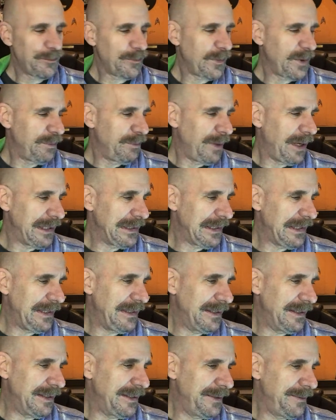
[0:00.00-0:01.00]
my
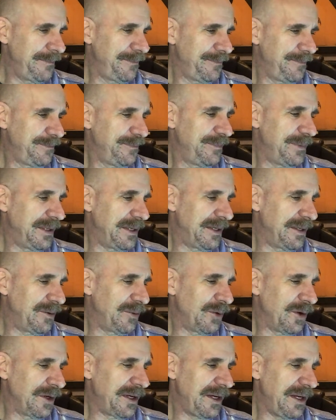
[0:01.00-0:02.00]
Linda uh,
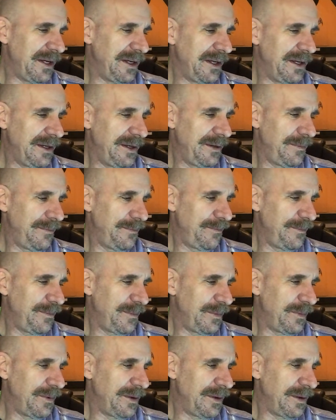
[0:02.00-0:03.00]
working
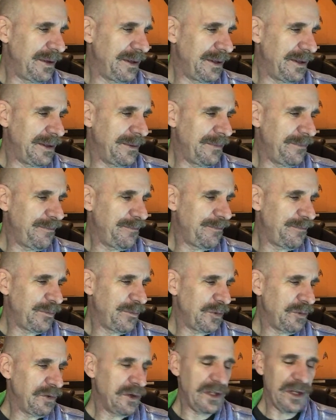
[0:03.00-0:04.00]
uh,
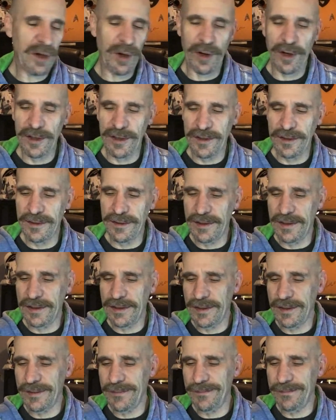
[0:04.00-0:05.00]
really hard on
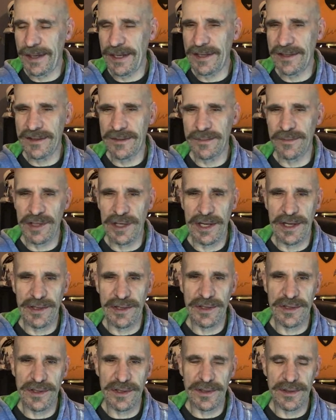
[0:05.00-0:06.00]
uh, on making some
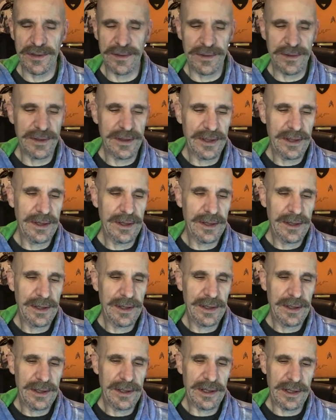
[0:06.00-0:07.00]
changes, and
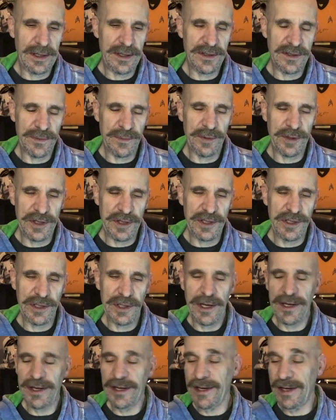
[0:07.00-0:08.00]
it is
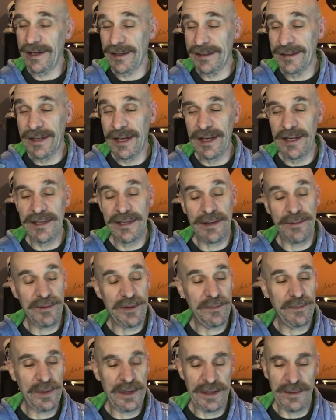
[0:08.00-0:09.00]
appreciated. And I'll tell you
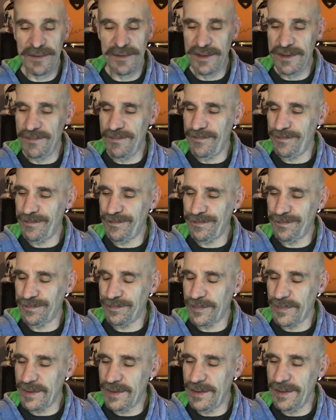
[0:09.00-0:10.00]
something, peeps.
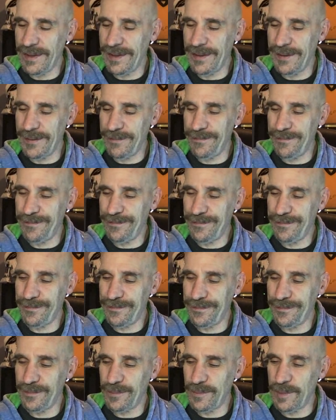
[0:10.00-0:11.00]
Um,
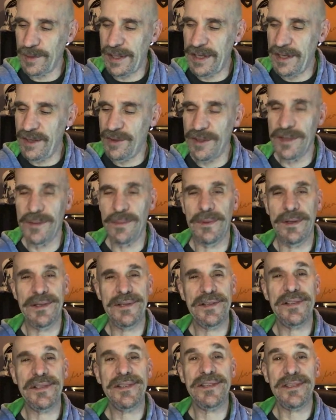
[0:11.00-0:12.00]
Lady Crispin
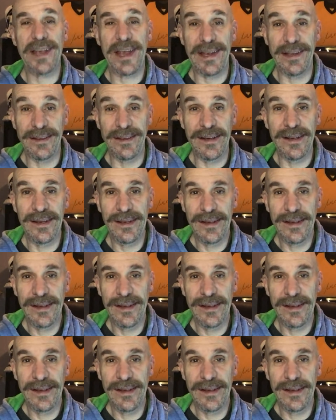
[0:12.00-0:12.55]
is a saint